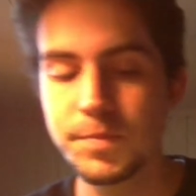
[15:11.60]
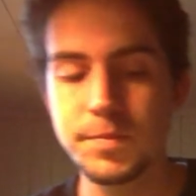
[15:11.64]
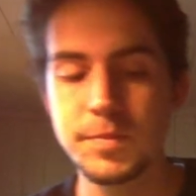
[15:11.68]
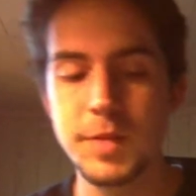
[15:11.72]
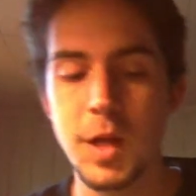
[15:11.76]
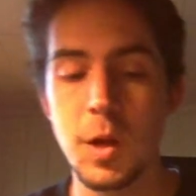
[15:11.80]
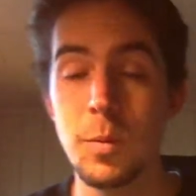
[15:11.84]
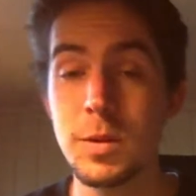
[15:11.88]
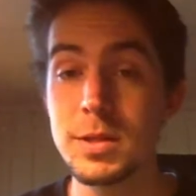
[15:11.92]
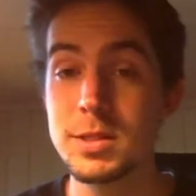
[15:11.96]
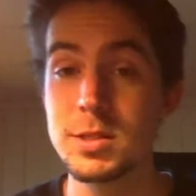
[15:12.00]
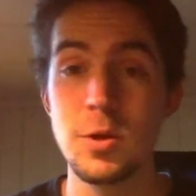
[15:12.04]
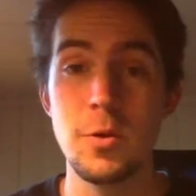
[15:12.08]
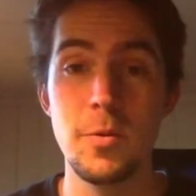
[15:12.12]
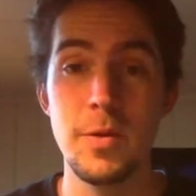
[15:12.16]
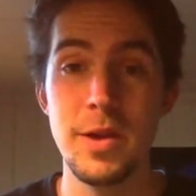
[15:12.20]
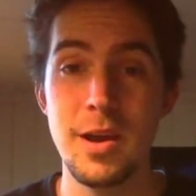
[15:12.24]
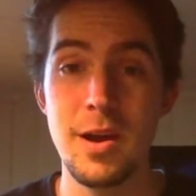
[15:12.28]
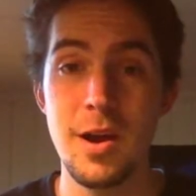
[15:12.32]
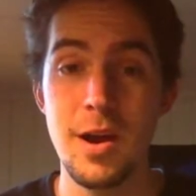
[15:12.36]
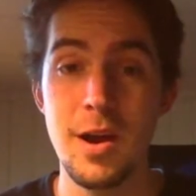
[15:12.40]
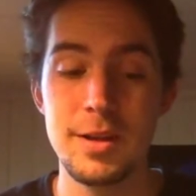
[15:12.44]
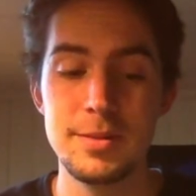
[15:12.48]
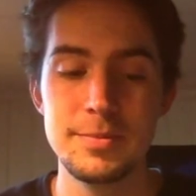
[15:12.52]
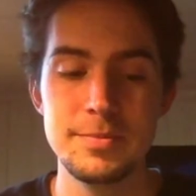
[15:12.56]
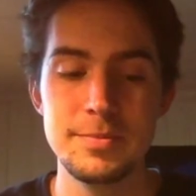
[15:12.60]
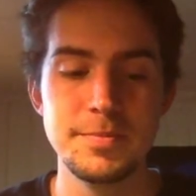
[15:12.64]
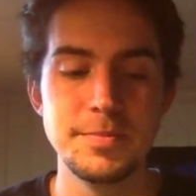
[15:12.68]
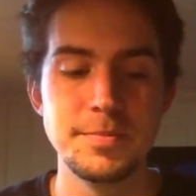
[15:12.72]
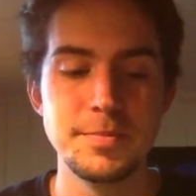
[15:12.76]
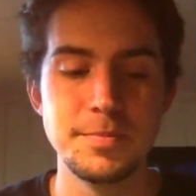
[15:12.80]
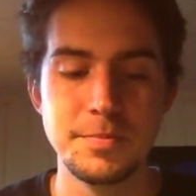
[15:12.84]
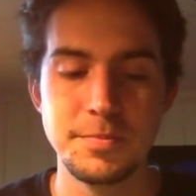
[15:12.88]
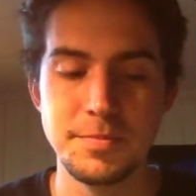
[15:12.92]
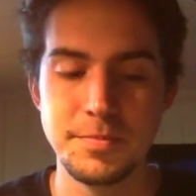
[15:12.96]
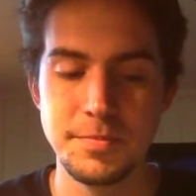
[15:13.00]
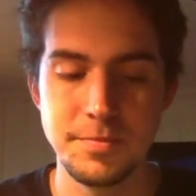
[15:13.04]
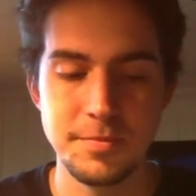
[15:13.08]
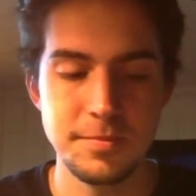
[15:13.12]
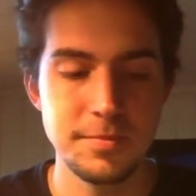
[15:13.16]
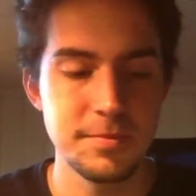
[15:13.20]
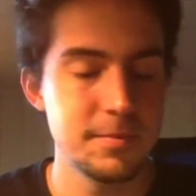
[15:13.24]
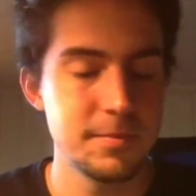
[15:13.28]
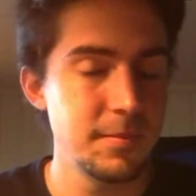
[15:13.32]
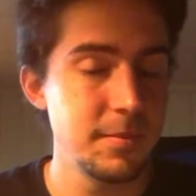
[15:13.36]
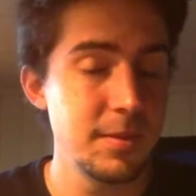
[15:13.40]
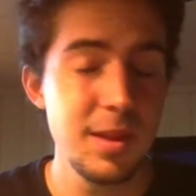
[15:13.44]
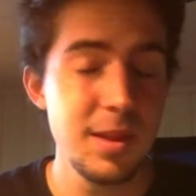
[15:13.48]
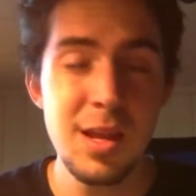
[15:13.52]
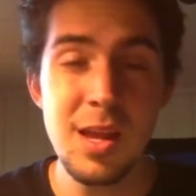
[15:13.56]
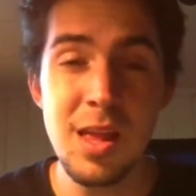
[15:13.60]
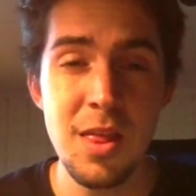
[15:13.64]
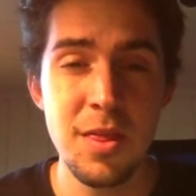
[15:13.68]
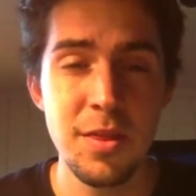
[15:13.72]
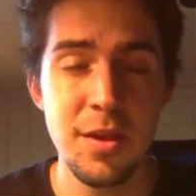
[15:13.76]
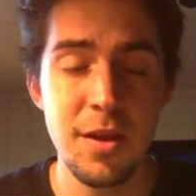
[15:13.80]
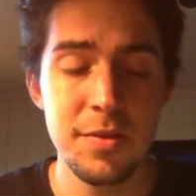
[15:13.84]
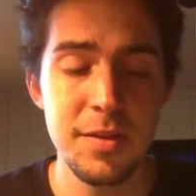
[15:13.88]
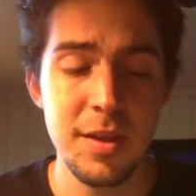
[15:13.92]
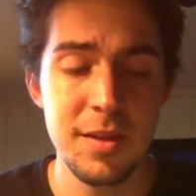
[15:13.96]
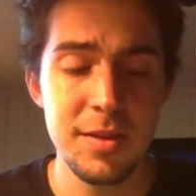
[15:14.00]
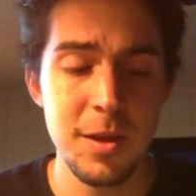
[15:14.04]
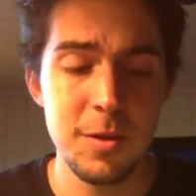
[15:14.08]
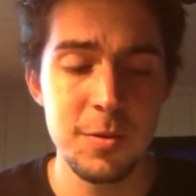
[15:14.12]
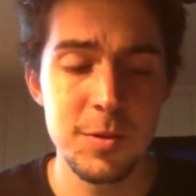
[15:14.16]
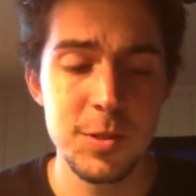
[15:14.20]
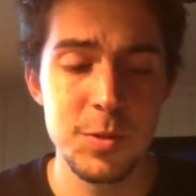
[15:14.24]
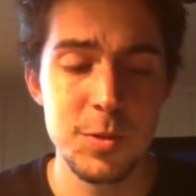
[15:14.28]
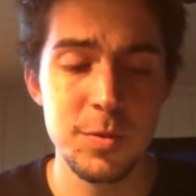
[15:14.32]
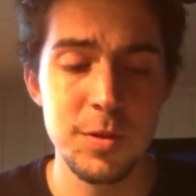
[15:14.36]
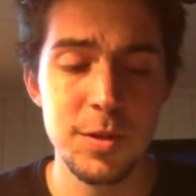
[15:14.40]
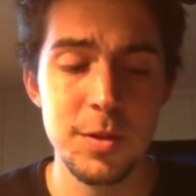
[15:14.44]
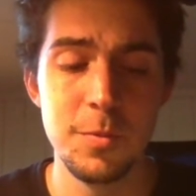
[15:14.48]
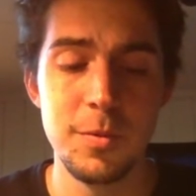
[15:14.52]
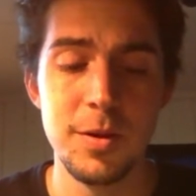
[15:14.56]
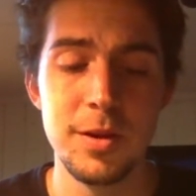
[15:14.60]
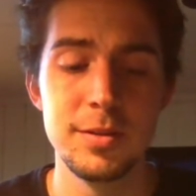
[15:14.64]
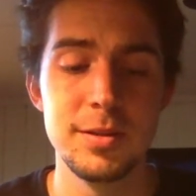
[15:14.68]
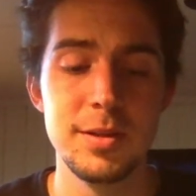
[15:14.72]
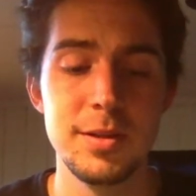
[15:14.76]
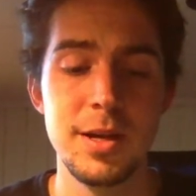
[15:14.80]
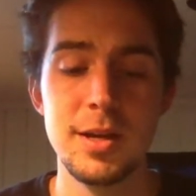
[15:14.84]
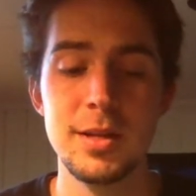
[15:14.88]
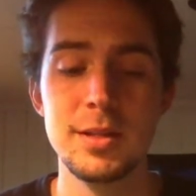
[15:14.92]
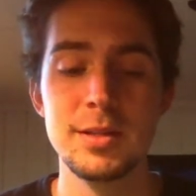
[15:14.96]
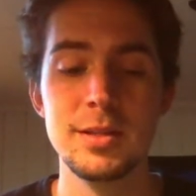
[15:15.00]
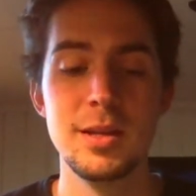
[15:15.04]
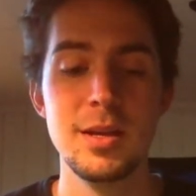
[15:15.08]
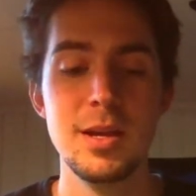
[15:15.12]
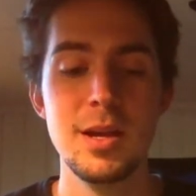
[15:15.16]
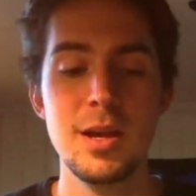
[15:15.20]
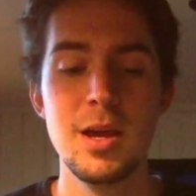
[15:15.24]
what's going on. I thought that was really well done.